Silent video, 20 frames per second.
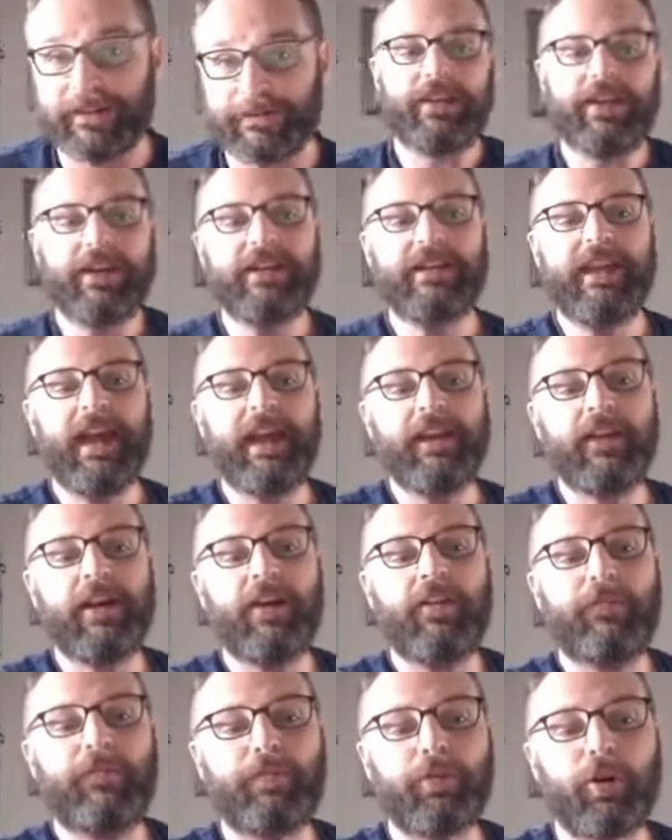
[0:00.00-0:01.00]
The
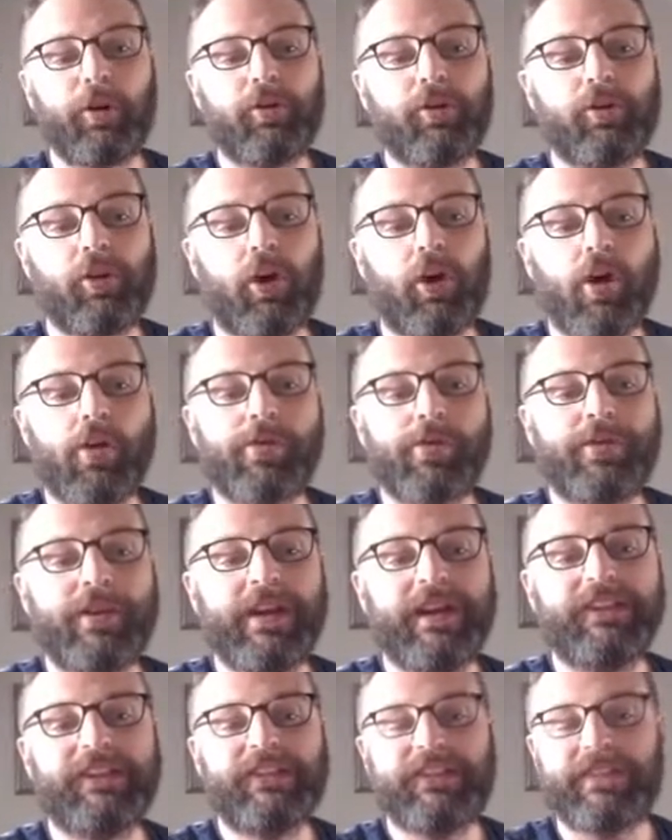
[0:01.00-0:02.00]
netconf protocol
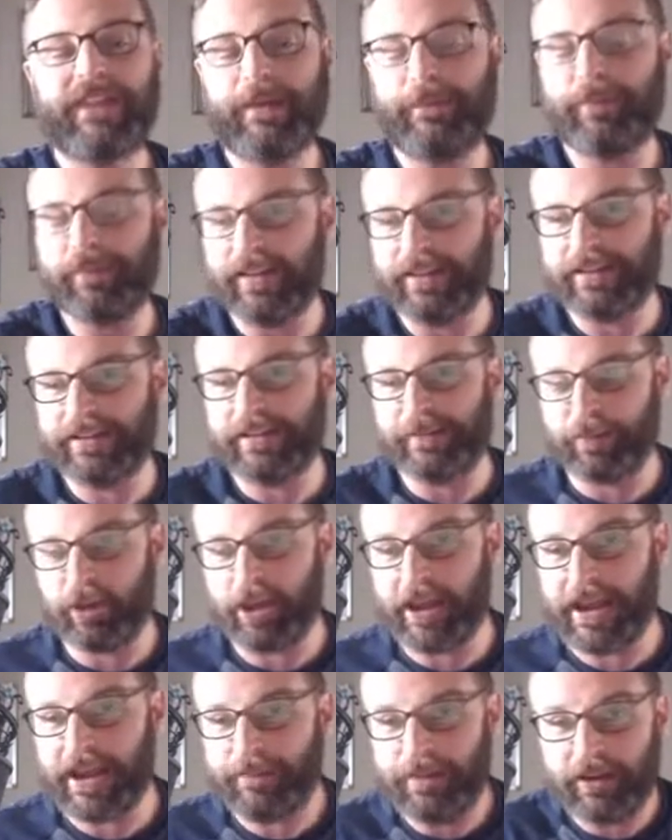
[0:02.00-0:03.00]
then steps into
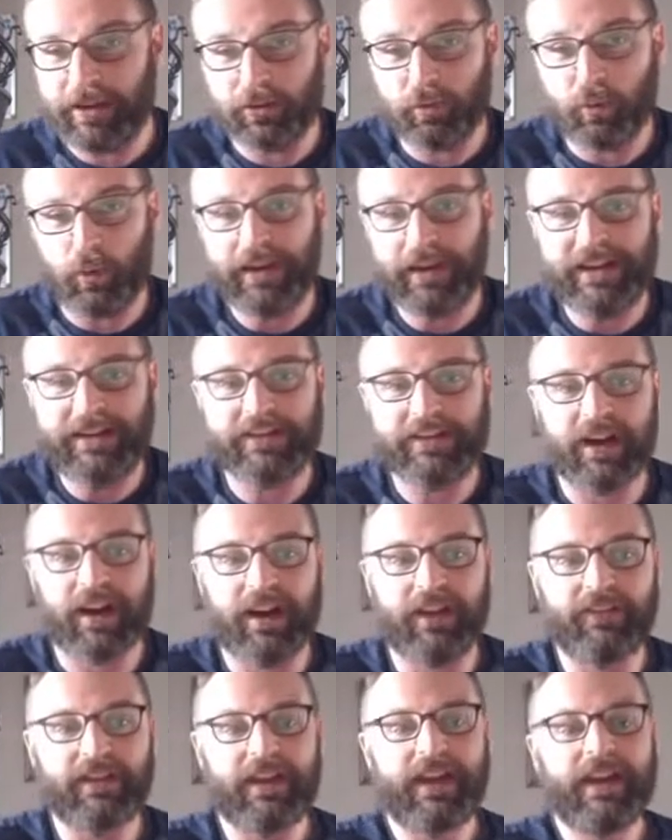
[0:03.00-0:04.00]
play because what it
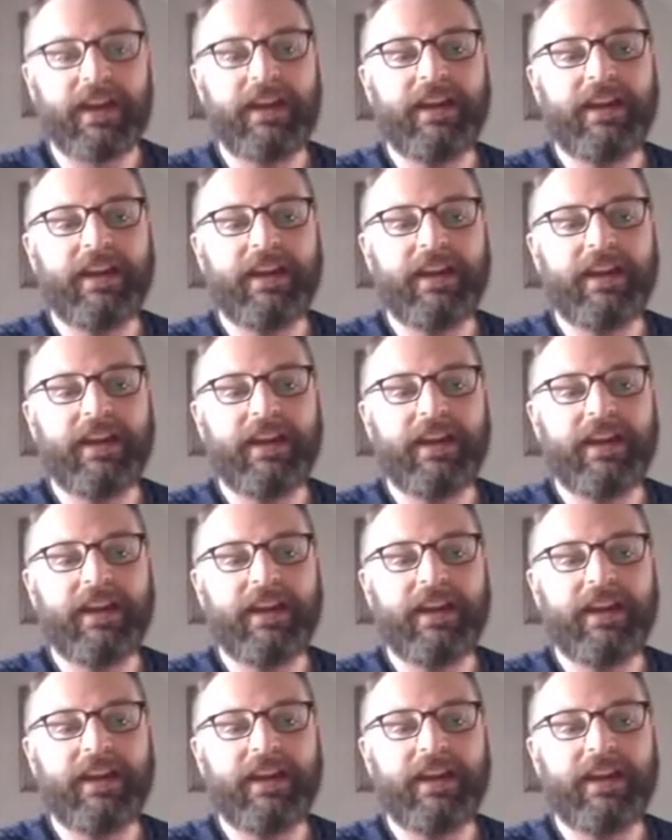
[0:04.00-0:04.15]
does